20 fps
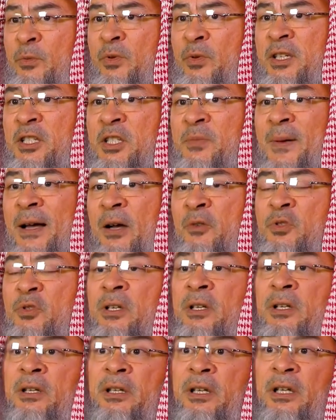with his spouse.
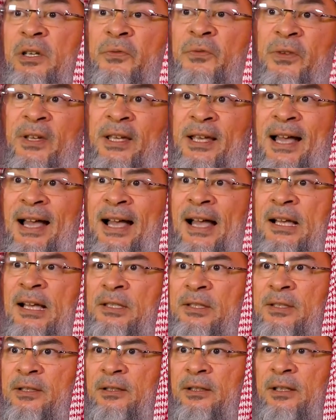If he
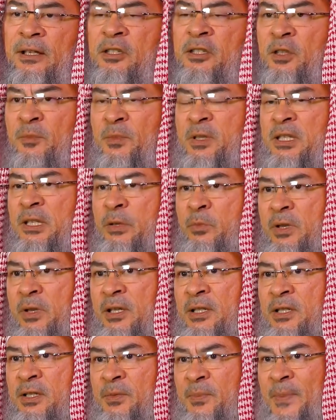has intimacy with
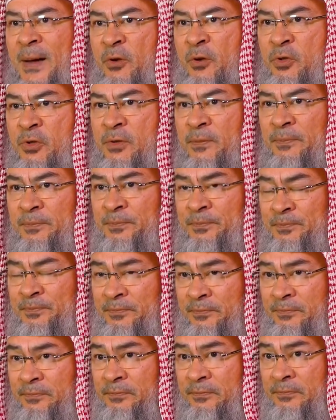his spouse,
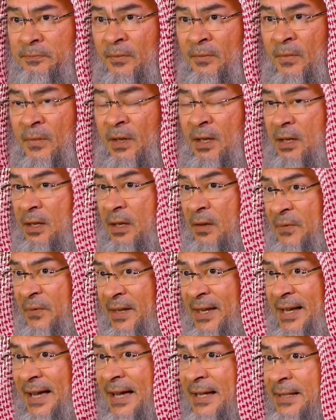if
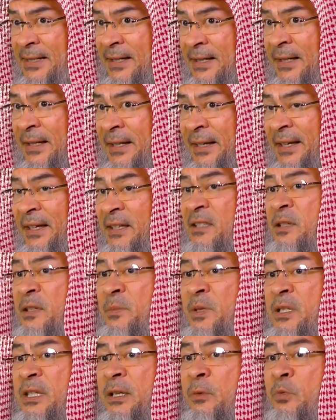he has
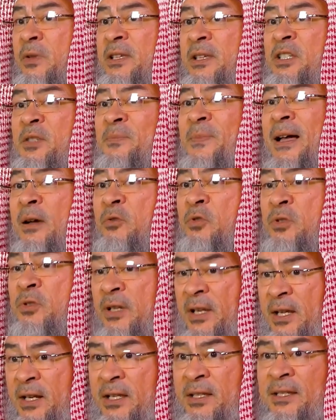intimacy with his spouse
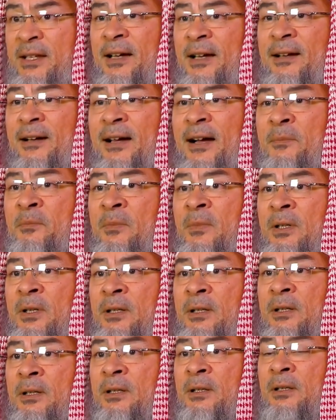in his Ihram,
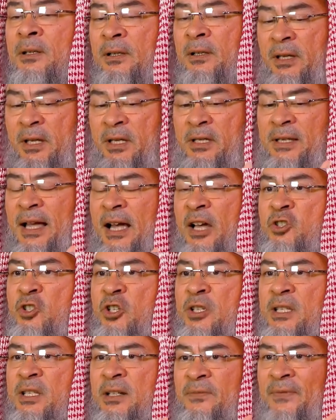his
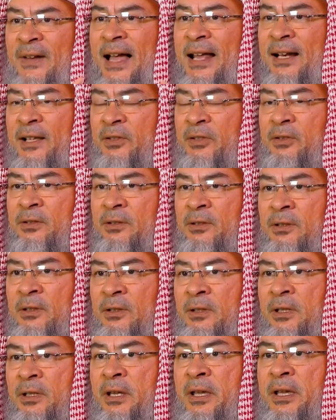Hajj is invalid.
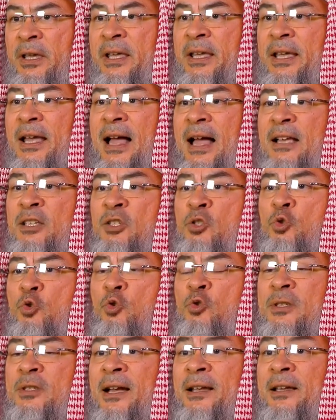He has
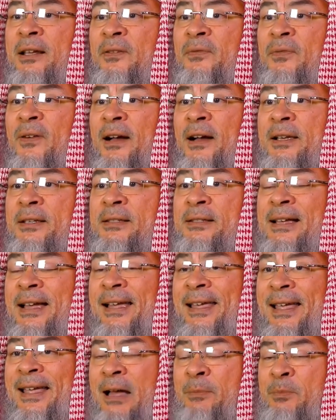to sacrifice
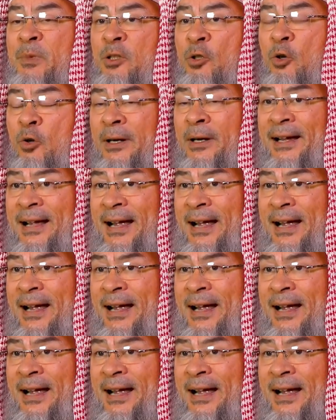a camel or a